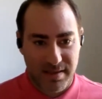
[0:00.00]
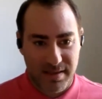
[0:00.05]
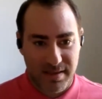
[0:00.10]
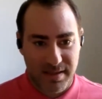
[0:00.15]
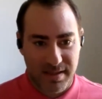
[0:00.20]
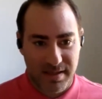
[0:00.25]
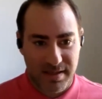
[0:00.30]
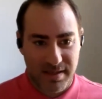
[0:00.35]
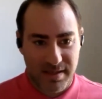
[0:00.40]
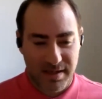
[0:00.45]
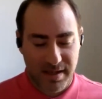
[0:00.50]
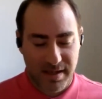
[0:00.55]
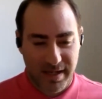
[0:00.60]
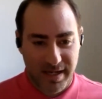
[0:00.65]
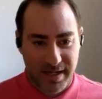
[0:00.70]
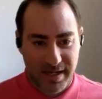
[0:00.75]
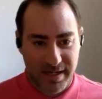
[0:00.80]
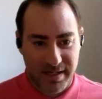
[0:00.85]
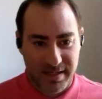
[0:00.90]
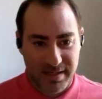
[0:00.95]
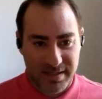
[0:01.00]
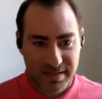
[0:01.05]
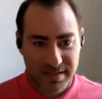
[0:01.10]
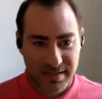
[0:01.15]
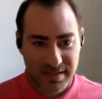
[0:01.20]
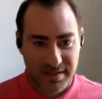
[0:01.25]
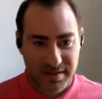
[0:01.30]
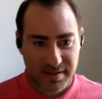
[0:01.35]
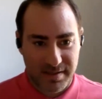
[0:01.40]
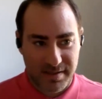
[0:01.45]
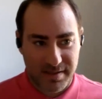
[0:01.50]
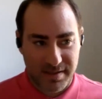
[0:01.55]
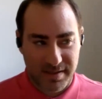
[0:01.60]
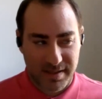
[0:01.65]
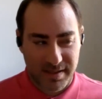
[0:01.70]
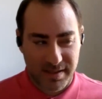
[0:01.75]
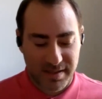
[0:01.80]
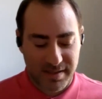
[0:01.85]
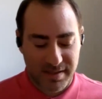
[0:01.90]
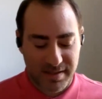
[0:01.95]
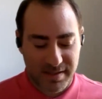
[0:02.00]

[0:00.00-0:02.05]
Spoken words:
it's like